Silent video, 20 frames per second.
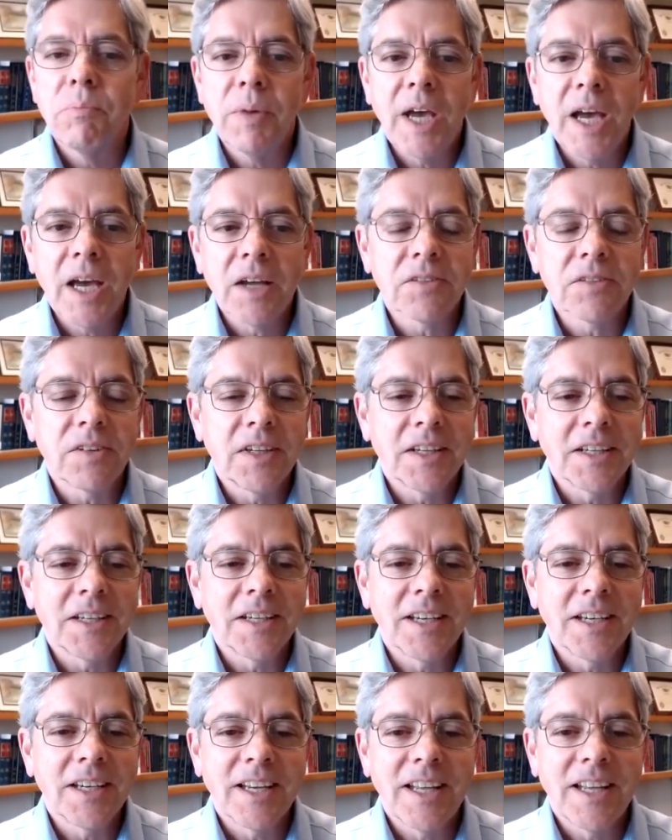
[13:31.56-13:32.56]
basket.
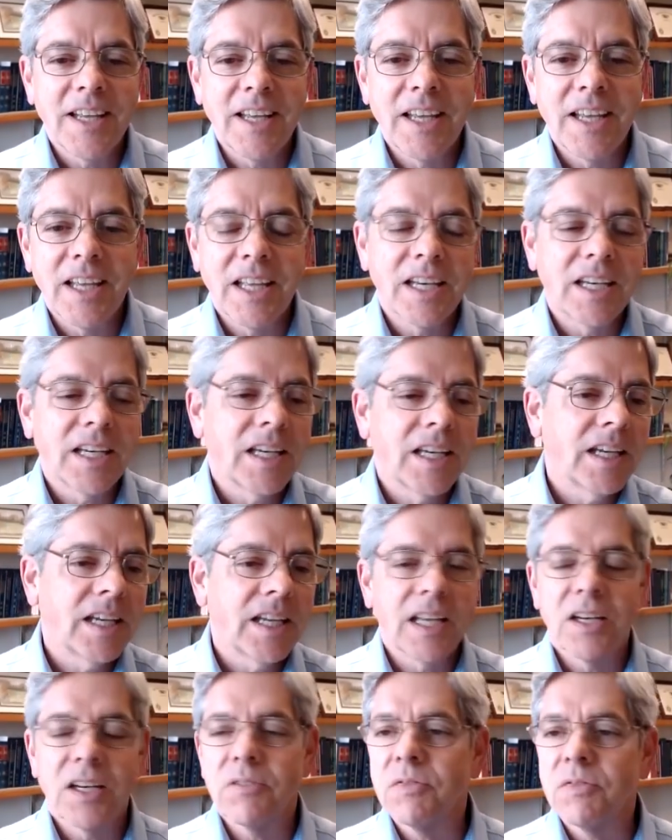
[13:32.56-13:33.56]
And
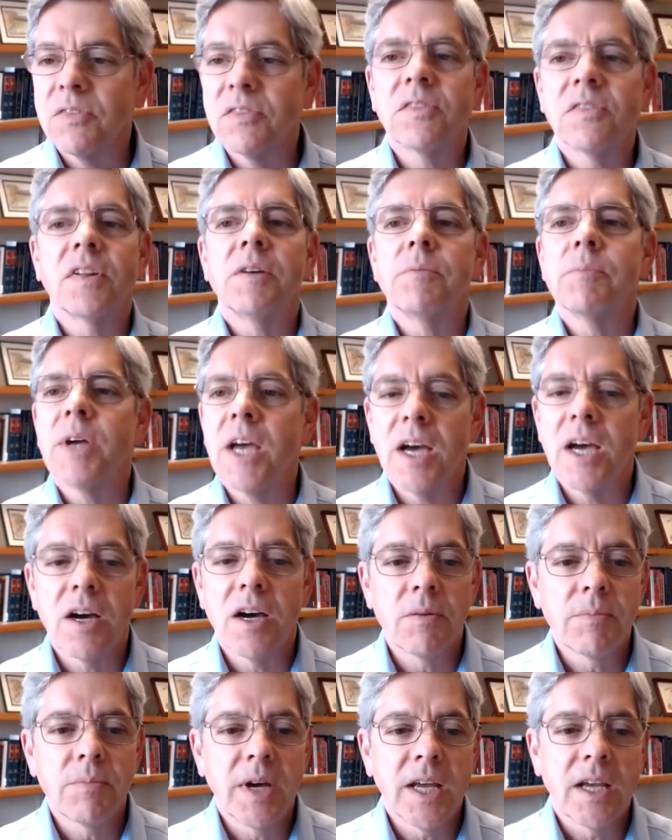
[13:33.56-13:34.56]
if
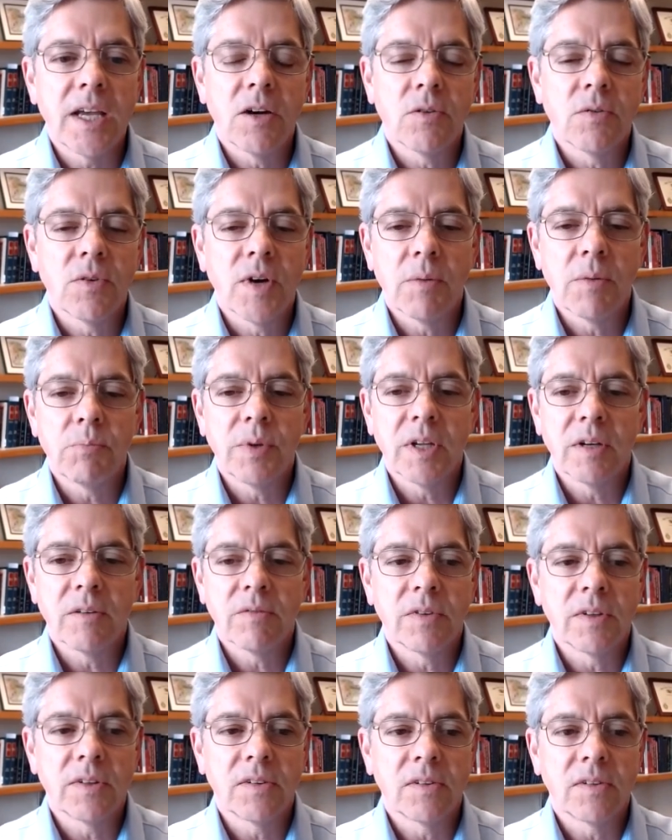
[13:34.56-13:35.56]
somehow my LRAP
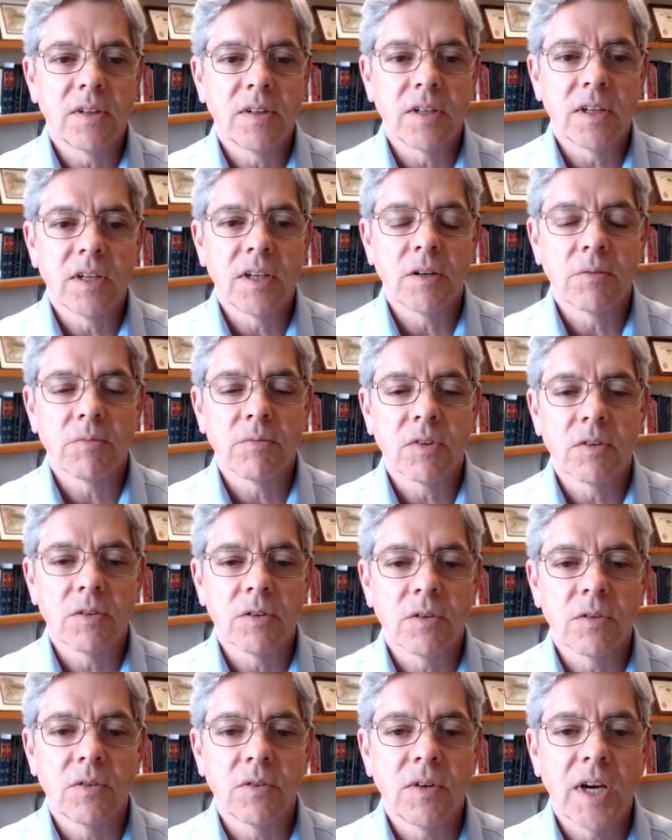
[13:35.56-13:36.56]
benefits didn't come
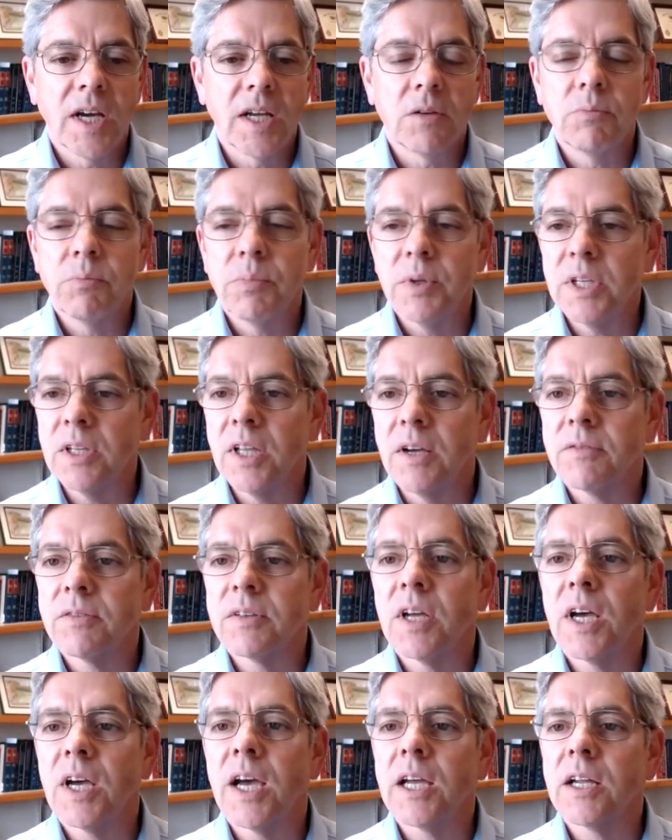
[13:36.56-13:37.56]
through, I'd be
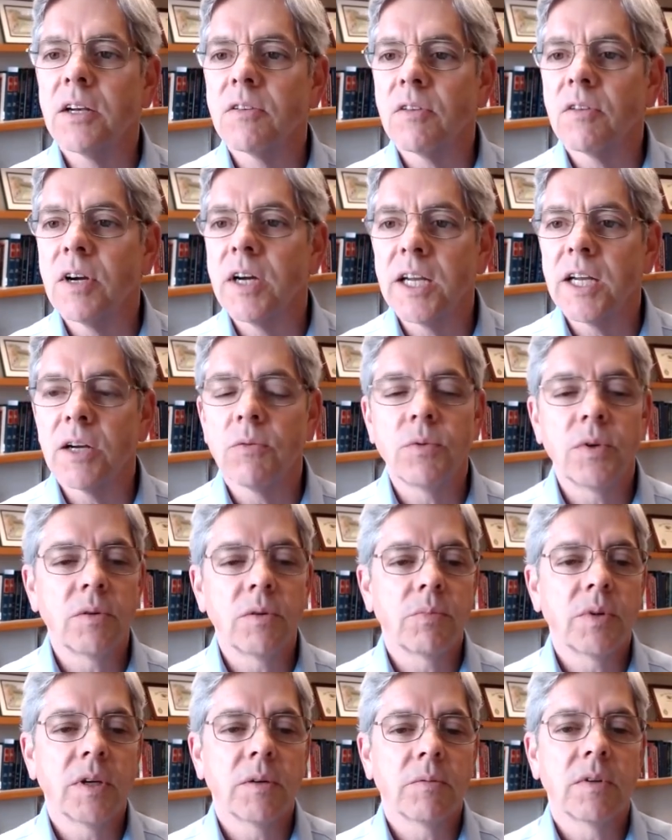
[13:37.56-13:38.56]
left high and dry and I
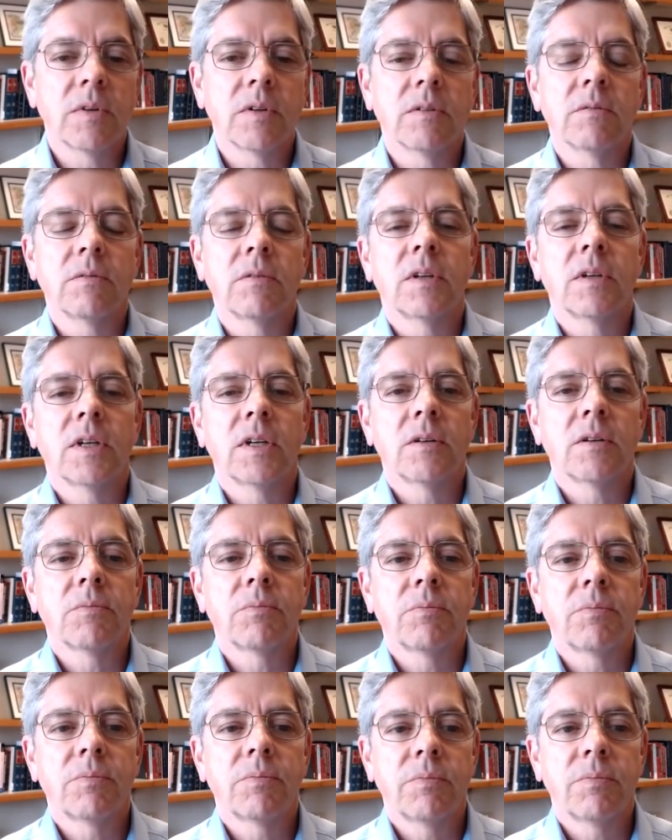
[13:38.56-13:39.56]
wouldn't be able to
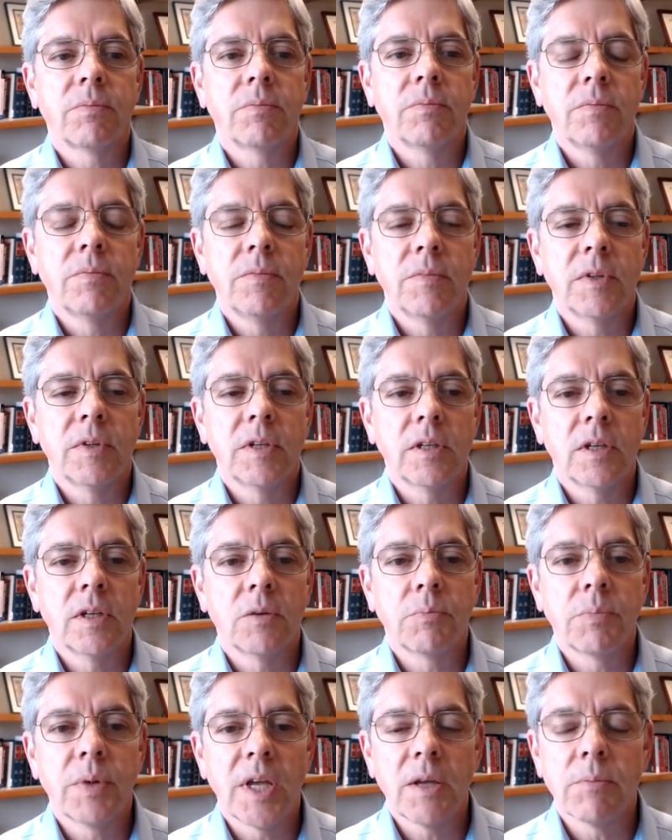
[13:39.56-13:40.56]

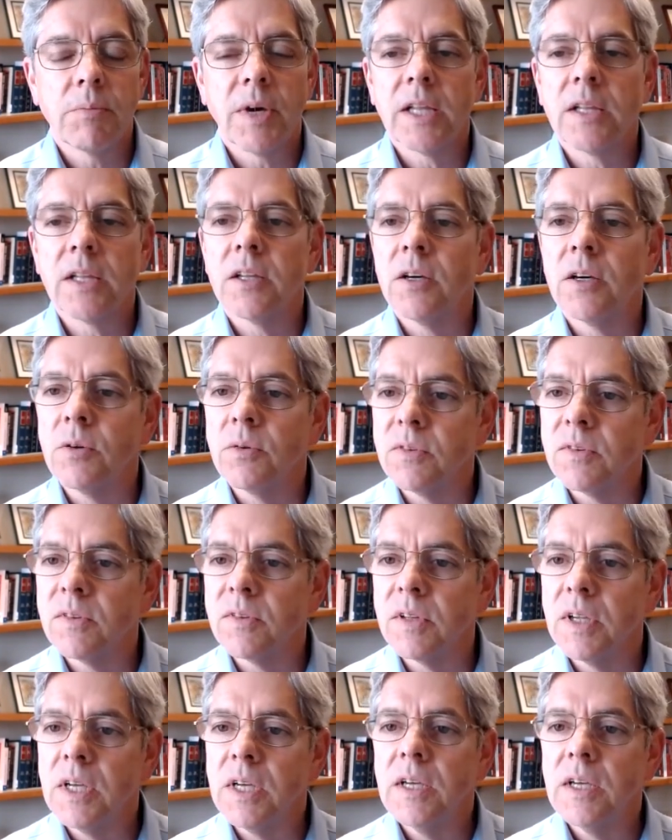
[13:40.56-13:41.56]
pay my
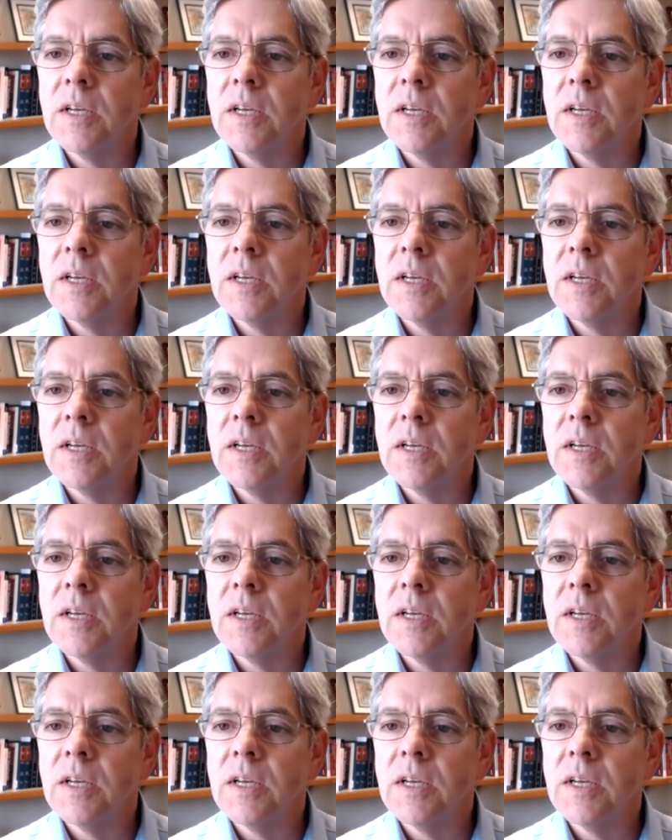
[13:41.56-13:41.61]
loans.